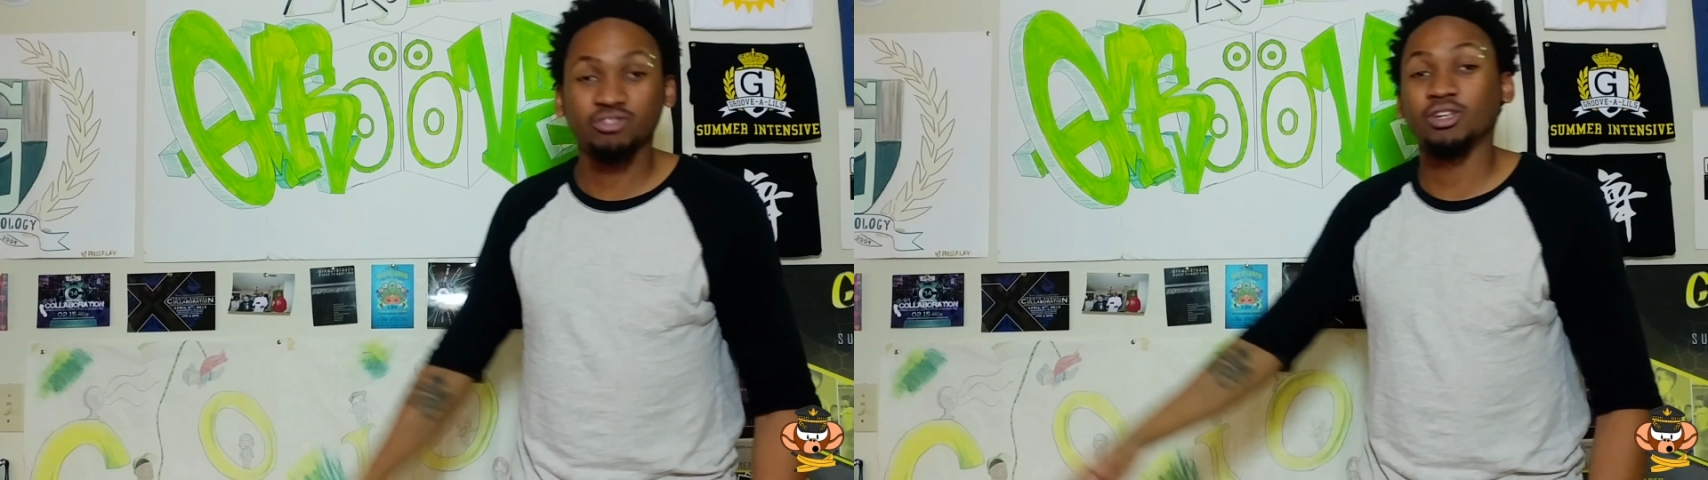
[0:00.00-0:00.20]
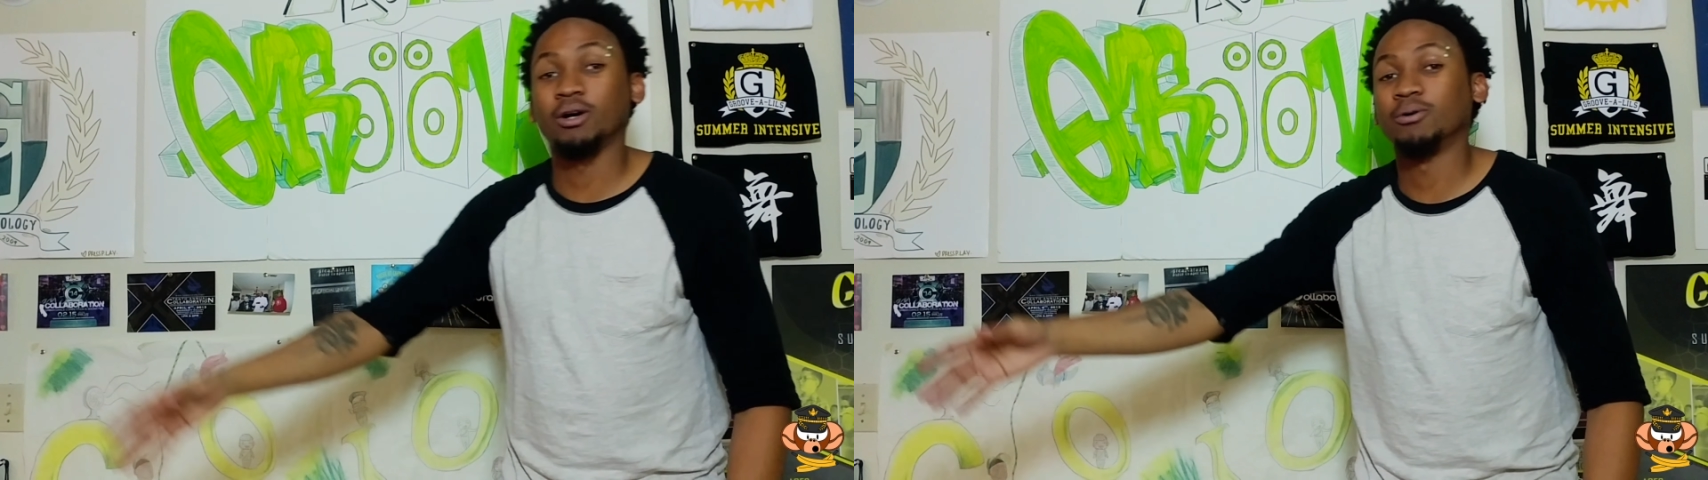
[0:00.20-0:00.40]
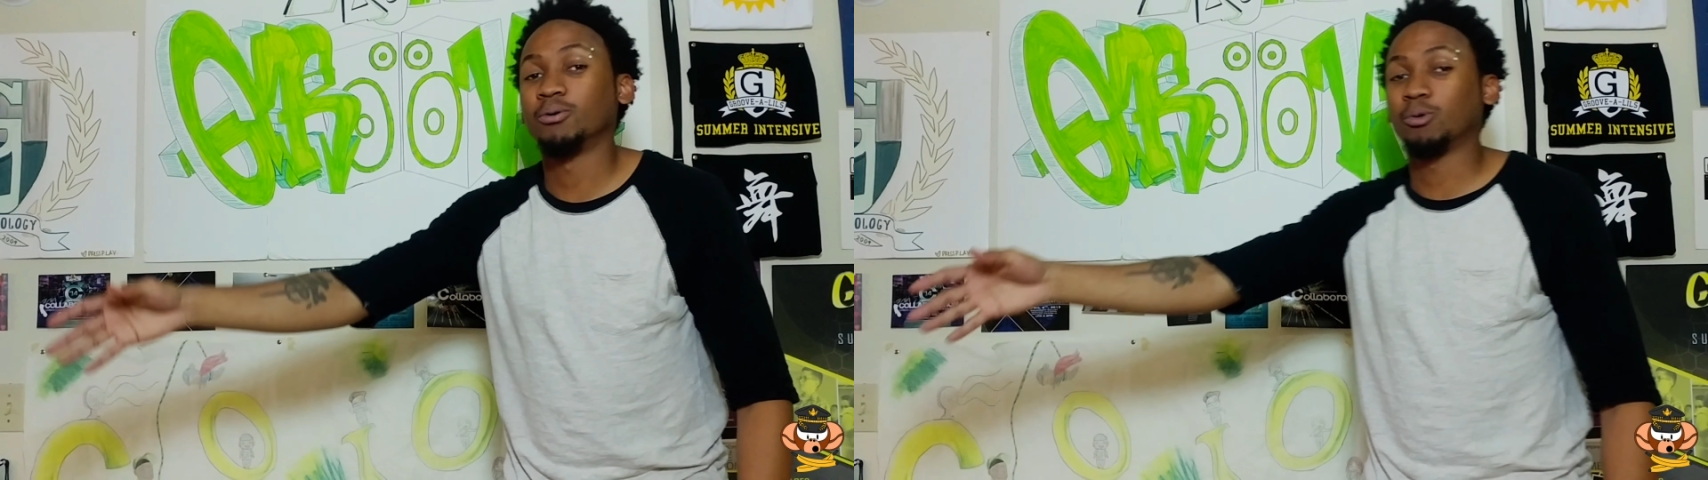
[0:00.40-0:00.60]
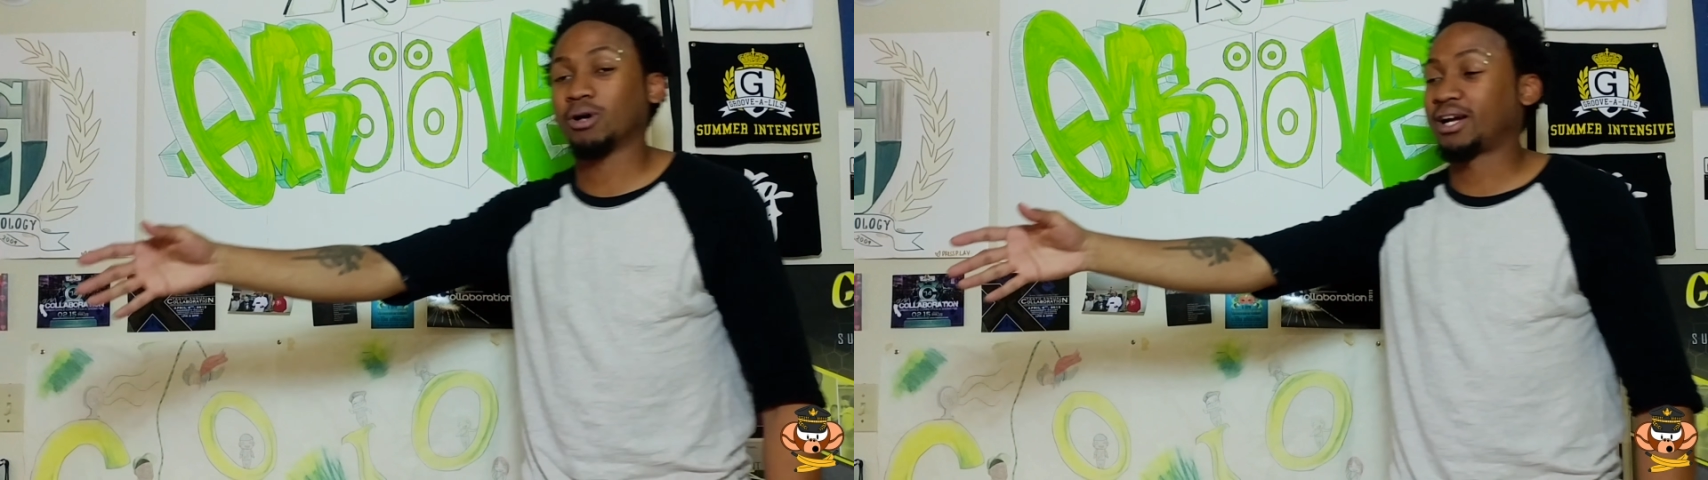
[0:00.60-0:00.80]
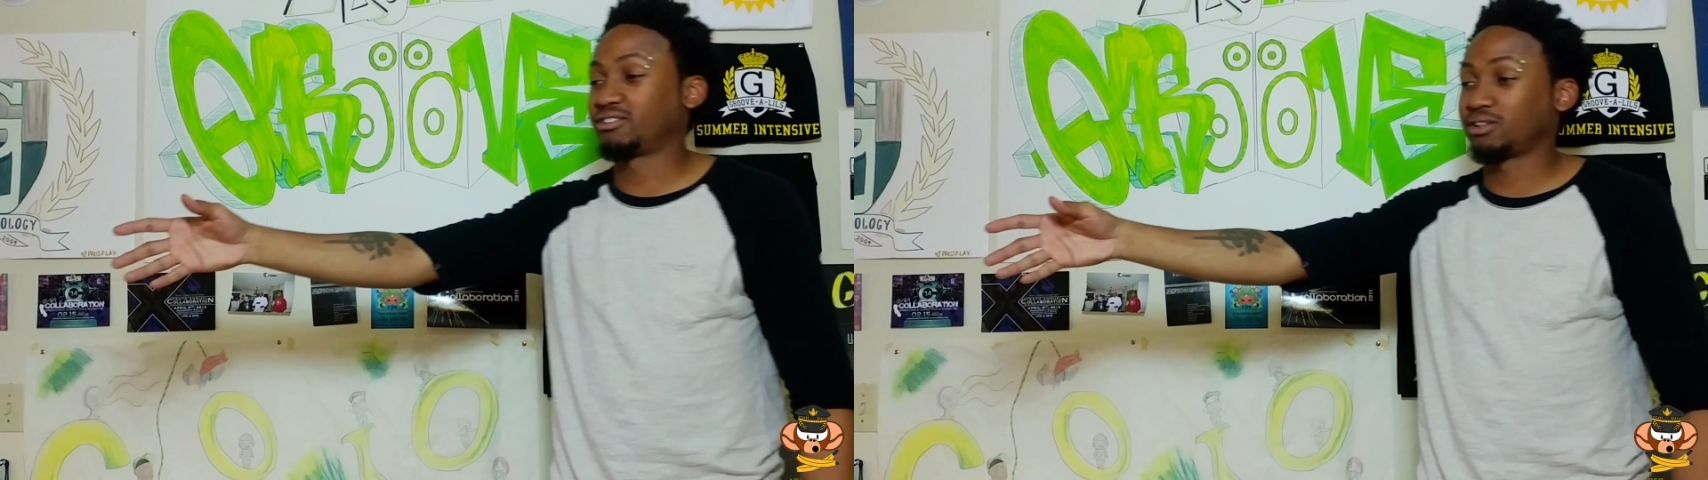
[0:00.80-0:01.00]
So
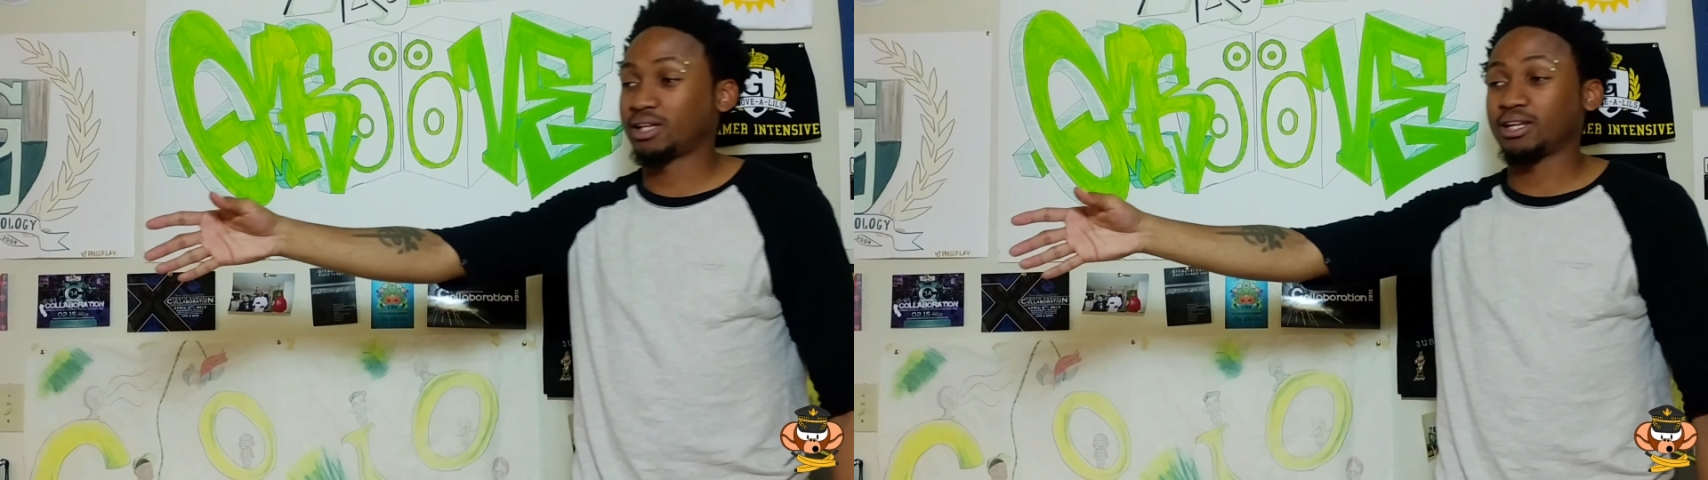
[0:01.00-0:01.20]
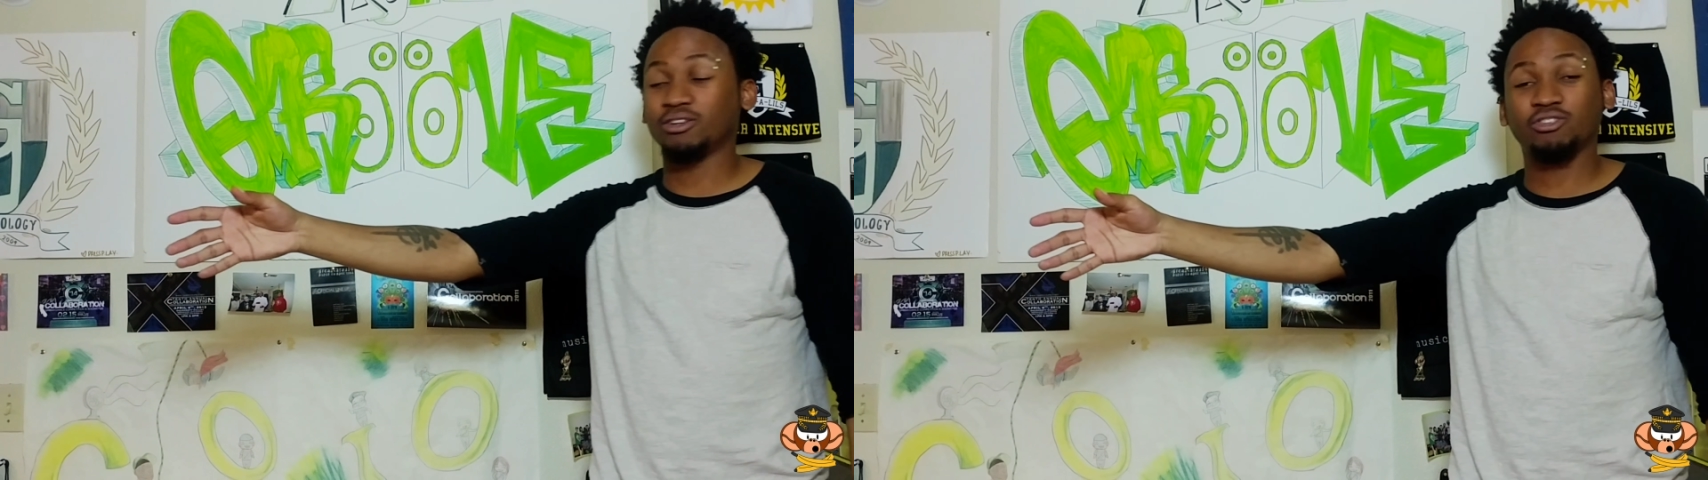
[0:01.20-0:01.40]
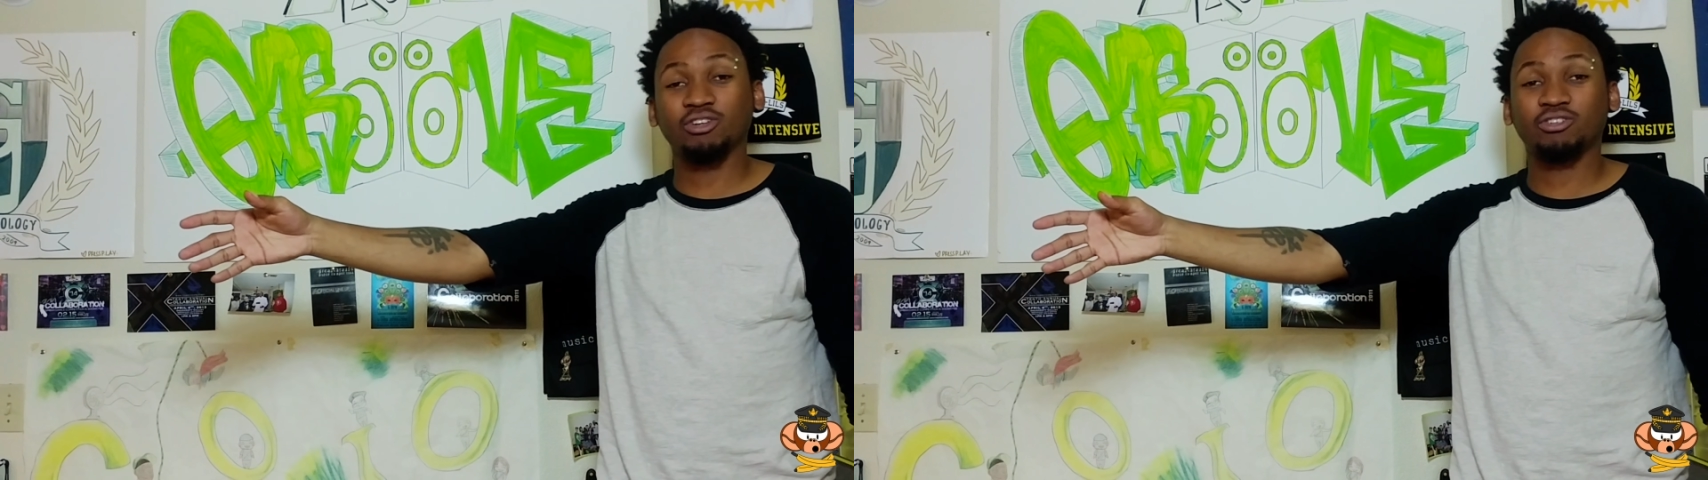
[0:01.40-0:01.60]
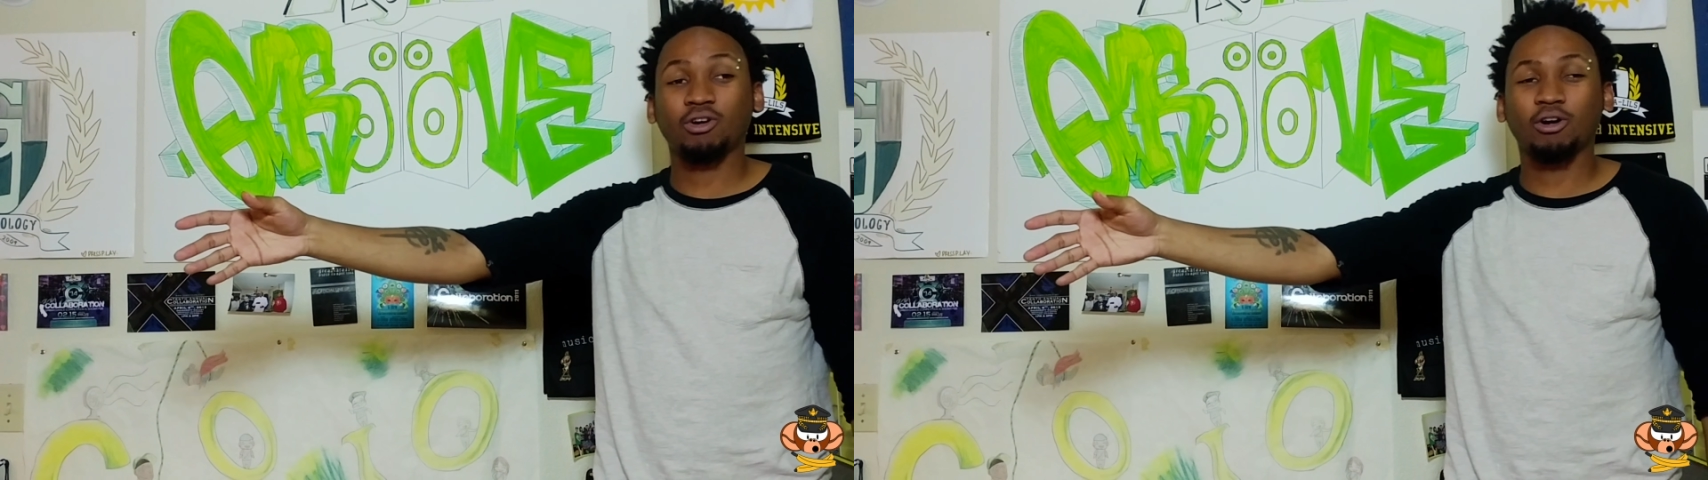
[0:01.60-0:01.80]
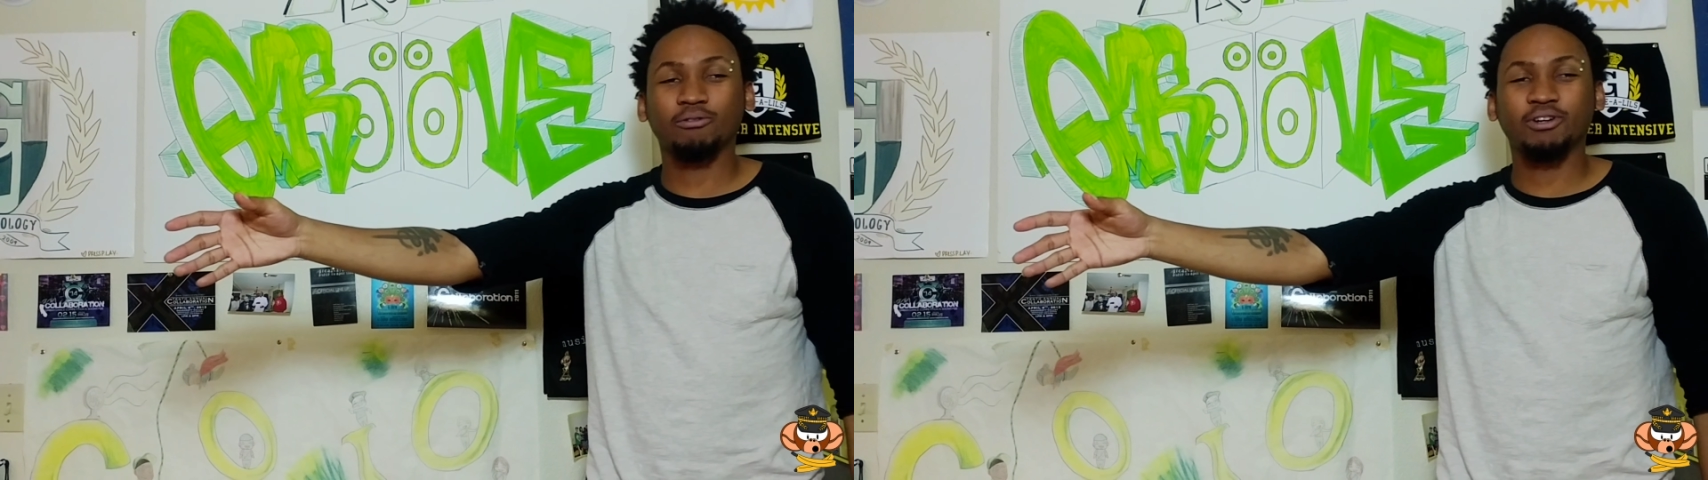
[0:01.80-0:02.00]
we're isolating
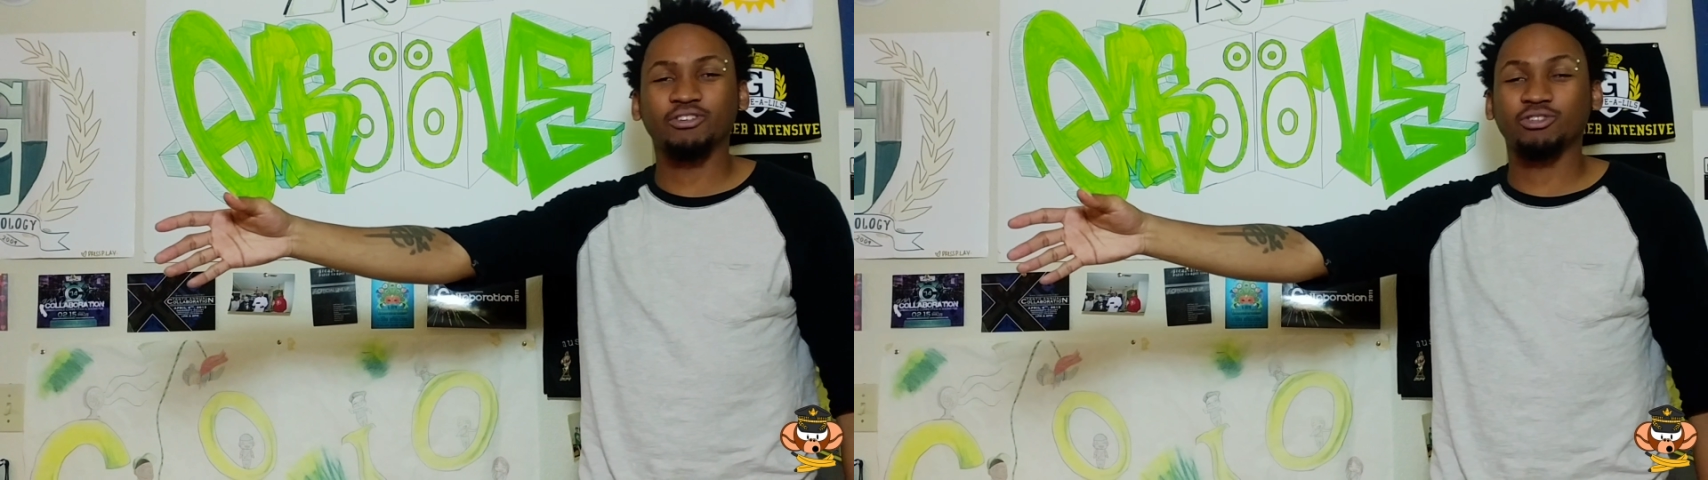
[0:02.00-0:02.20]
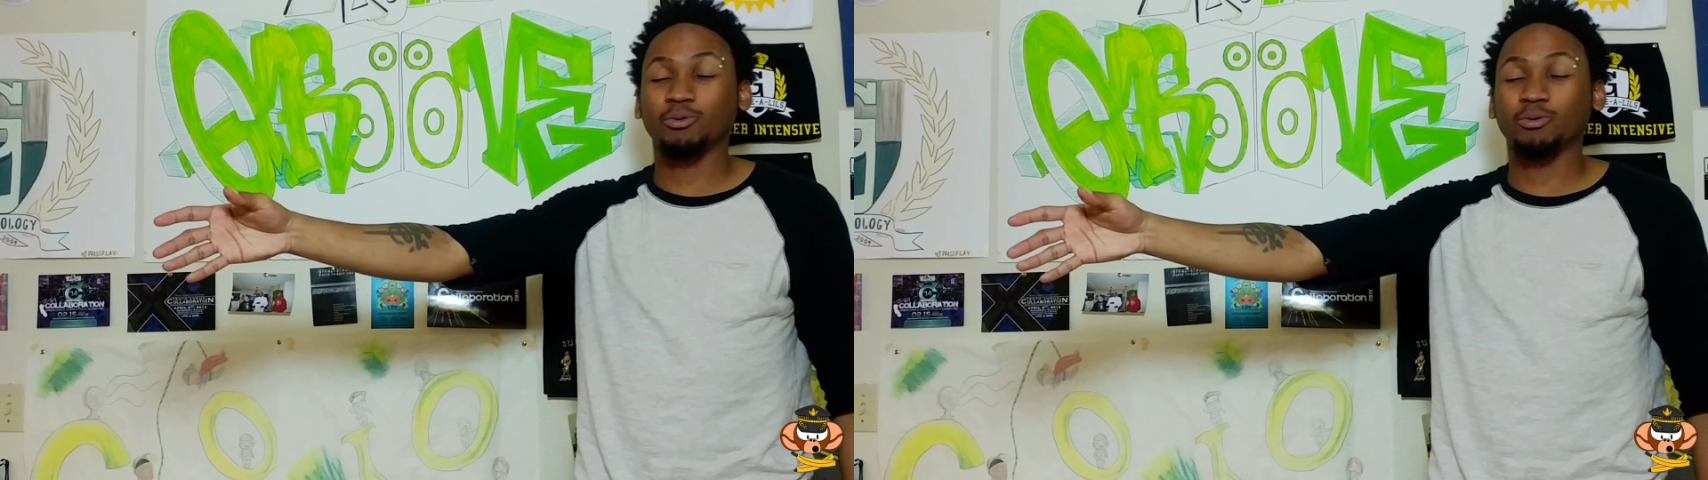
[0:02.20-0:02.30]
just our wrist.